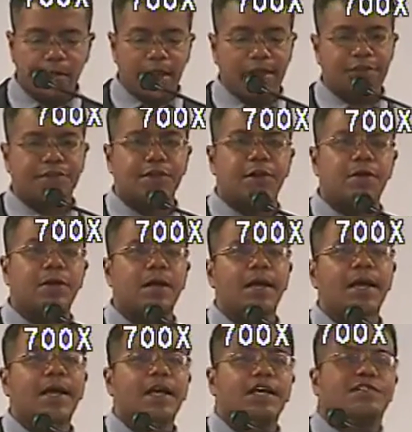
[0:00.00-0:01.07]
And so
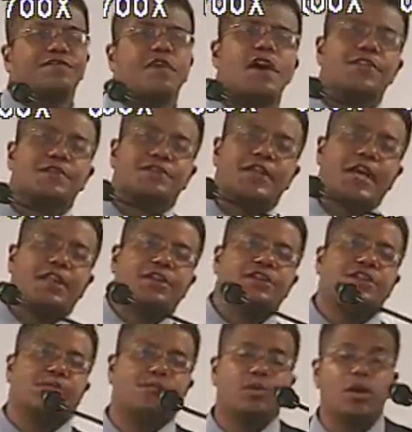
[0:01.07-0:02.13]
his father
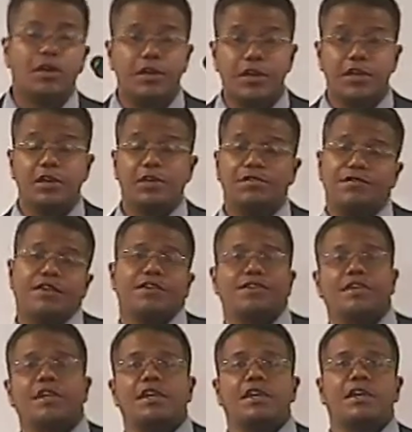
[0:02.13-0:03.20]
challenged him, well, you know, if you
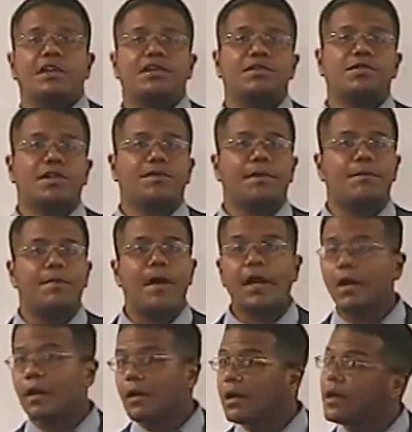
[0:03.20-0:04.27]
think you could do something
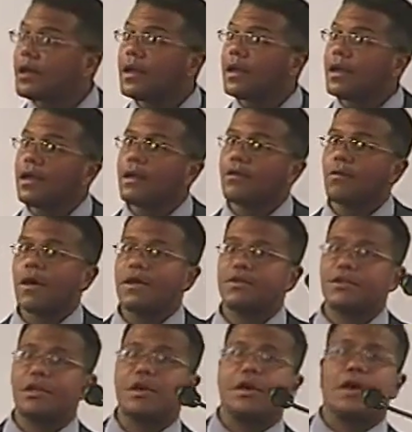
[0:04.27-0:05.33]
better, why don't
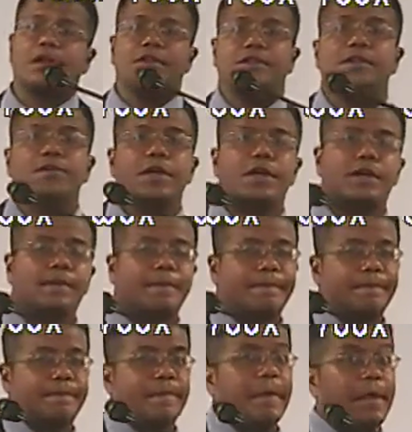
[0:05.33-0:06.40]
you go out and do it?
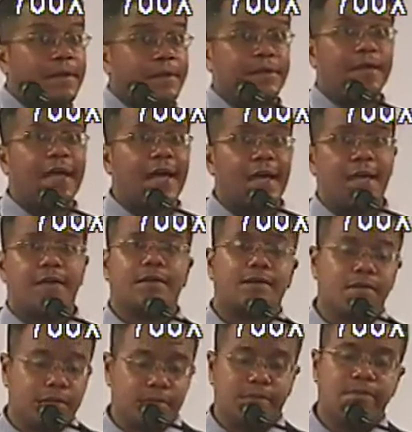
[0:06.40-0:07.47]
And that
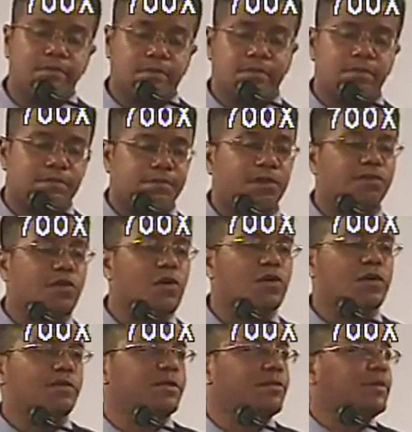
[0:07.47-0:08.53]
provoked
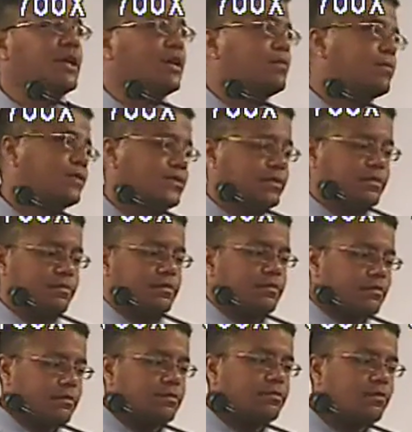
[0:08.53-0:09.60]
him to be able to
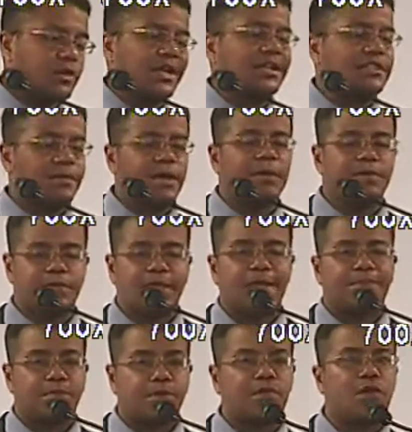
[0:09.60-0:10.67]
well, not to be able to
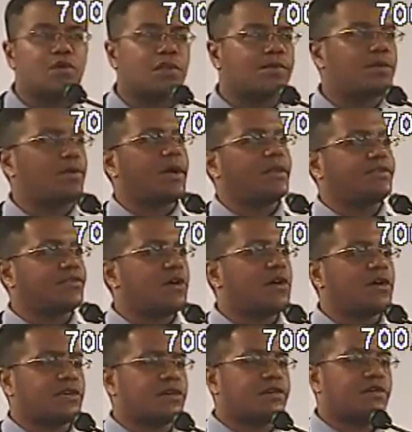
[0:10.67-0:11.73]
uh, provoke them to write
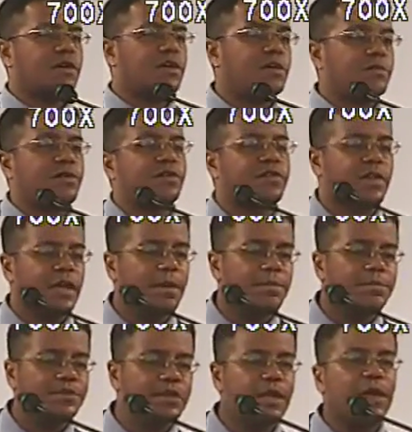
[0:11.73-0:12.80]
songs. And so a number of the
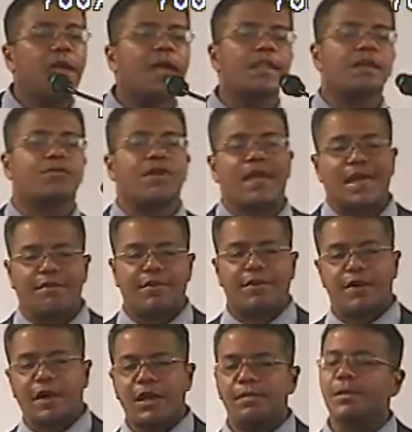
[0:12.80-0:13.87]
hymns that we have in
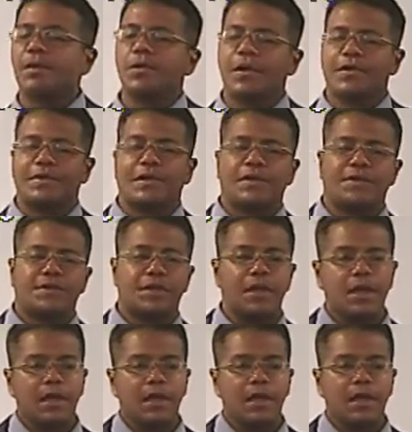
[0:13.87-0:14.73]
our hymnal was as